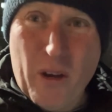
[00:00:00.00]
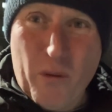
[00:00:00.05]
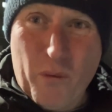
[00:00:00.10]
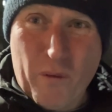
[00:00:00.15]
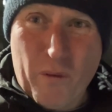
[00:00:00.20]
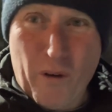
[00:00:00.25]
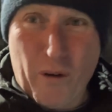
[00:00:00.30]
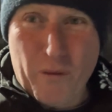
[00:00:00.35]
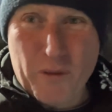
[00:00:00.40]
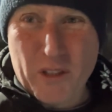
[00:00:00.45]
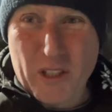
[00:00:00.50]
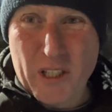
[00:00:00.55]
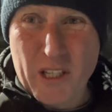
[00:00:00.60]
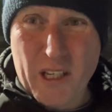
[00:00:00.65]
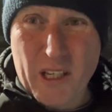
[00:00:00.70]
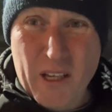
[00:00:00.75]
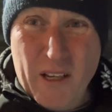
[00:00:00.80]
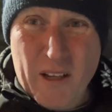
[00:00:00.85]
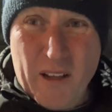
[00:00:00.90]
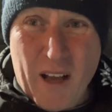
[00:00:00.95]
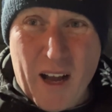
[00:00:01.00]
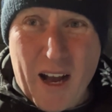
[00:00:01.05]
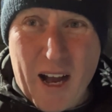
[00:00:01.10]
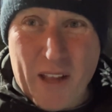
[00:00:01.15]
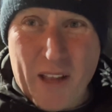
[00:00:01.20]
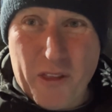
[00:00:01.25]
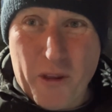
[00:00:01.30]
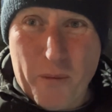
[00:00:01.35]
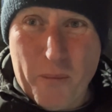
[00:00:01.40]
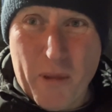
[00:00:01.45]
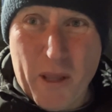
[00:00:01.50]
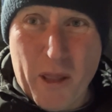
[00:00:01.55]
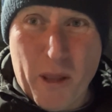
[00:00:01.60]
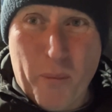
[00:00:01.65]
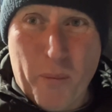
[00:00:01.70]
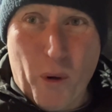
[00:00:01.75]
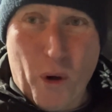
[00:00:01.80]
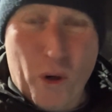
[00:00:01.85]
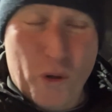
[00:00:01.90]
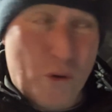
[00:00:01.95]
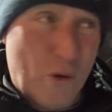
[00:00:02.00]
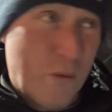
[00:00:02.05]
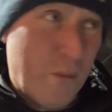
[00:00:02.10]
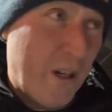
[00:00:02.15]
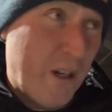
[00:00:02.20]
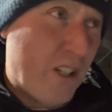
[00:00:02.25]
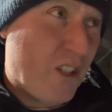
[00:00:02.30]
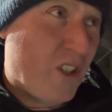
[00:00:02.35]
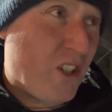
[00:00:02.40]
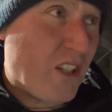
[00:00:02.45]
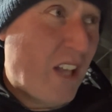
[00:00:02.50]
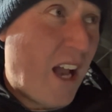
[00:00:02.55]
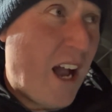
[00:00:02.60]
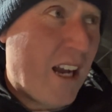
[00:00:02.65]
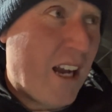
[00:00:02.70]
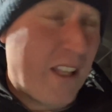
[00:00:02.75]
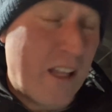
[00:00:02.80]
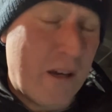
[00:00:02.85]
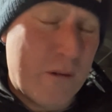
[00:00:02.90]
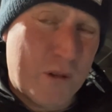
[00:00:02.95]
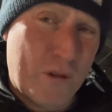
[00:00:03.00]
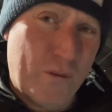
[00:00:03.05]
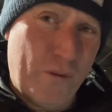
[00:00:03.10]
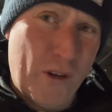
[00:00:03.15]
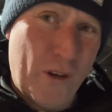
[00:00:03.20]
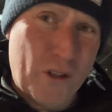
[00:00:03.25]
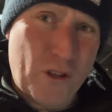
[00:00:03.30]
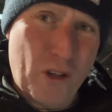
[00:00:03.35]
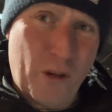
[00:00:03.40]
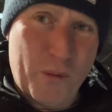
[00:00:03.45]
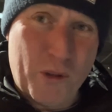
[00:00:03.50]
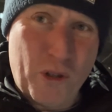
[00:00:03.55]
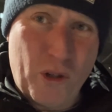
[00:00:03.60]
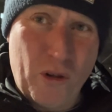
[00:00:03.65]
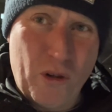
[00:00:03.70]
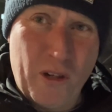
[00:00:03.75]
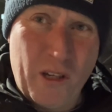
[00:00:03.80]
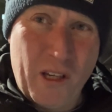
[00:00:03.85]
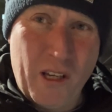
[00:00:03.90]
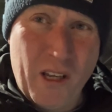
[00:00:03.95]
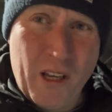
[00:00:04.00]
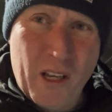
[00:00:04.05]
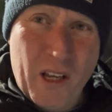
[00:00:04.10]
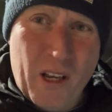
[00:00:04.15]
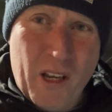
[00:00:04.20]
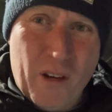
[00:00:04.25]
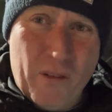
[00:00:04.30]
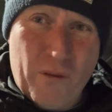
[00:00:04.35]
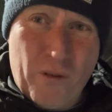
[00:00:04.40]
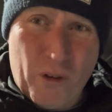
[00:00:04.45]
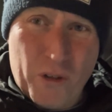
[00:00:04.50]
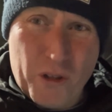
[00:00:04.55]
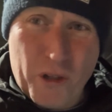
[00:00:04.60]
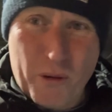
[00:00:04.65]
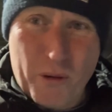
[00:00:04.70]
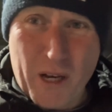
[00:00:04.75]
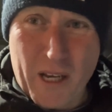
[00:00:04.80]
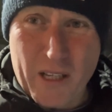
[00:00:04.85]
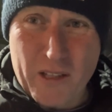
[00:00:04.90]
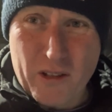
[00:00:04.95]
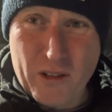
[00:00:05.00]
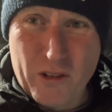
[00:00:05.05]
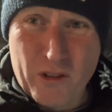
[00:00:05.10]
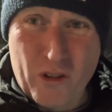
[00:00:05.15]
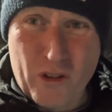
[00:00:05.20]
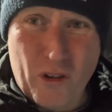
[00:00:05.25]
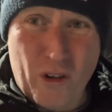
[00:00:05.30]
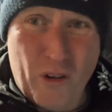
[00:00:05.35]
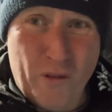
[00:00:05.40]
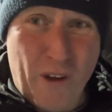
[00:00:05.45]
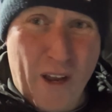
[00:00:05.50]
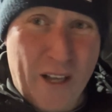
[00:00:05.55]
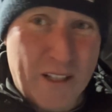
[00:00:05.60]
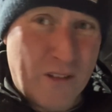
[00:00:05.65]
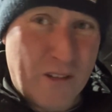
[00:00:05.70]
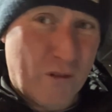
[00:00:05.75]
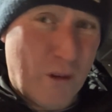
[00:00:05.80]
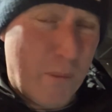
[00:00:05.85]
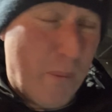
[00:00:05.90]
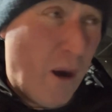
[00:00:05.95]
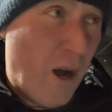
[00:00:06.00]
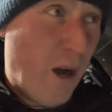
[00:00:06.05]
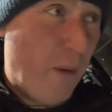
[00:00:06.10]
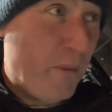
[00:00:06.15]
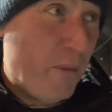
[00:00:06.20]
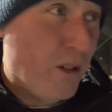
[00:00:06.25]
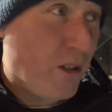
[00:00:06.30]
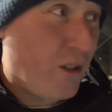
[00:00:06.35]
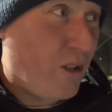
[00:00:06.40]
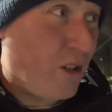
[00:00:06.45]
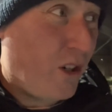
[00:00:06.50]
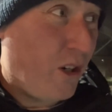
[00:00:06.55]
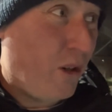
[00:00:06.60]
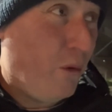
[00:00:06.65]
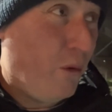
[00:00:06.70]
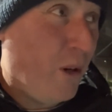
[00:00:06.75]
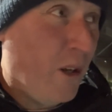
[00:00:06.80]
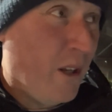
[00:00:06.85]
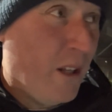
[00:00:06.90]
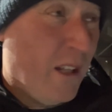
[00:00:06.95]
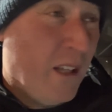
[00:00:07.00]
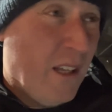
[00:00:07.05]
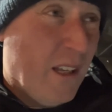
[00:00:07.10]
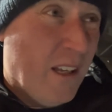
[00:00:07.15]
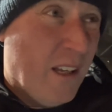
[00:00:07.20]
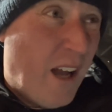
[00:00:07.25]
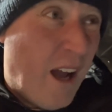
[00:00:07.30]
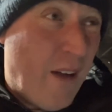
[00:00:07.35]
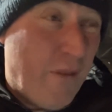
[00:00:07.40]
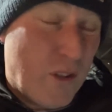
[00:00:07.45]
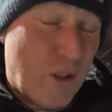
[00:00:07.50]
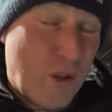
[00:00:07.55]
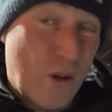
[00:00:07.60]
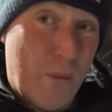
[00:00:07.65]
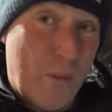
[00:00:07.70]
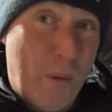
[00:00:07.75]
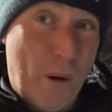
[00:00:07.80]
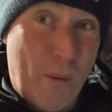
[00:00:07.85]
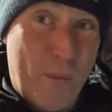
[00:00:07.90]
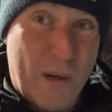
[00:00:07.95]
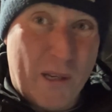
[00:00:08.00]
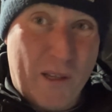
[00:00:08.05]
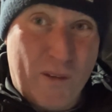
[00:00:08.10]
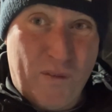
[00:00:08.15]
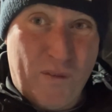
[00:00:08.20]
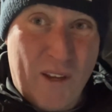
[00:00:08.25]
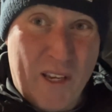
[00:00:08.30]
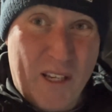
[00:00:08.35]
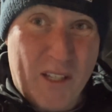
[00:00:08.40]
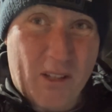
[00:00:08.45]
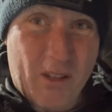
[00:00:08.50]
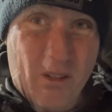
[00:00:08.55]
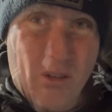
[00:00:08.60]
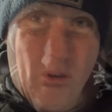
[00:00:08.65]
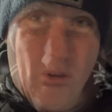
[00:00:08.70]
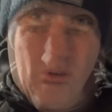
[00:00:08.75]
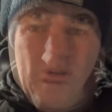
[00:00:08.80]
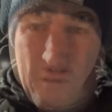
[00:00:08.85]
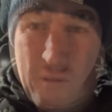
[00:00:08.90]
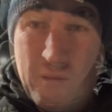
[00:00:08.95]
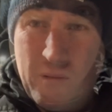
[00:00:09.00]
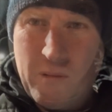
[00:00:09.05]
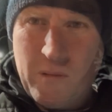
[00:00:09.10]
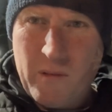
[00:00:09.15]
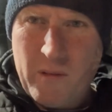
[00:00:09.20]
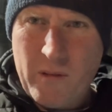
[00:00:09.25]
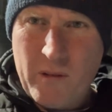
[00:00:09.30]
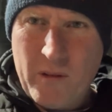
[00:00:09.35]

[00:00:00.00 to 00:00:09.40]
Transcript: We've obviously had them in the boardroom, but at Stack, that was the first opportunity for Newcastle's sort of heads of department to have a sort of public facing audience.